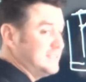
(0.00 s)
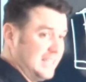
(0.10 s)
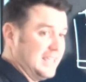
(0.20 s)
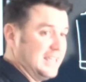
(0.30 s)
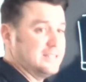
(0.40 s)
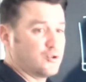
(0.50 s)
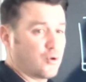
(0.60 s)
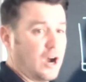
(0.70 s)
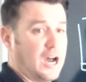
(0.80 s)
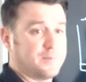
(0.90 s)
10
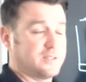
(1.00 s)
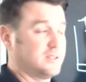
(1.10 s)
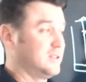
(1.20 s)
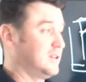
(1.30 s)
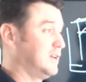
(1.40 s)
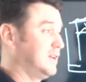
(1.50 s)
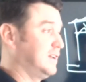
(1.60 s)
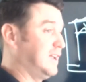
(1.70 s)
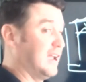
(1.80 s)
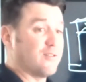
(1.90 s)
drops
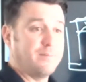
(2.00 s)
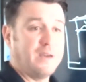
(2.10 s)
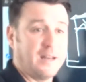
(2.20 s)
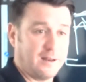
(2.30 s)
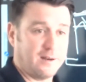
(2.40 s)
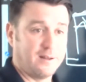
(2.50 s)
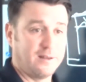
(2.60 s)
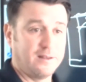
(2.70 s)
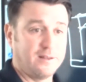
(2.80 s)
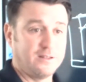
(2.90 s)
every minute.
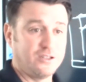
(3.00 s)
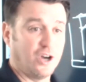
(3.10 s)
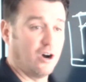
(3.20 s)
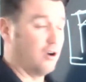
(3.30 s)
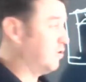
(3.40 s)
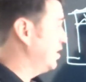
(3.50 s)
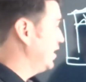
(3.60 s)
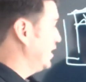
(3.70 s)
So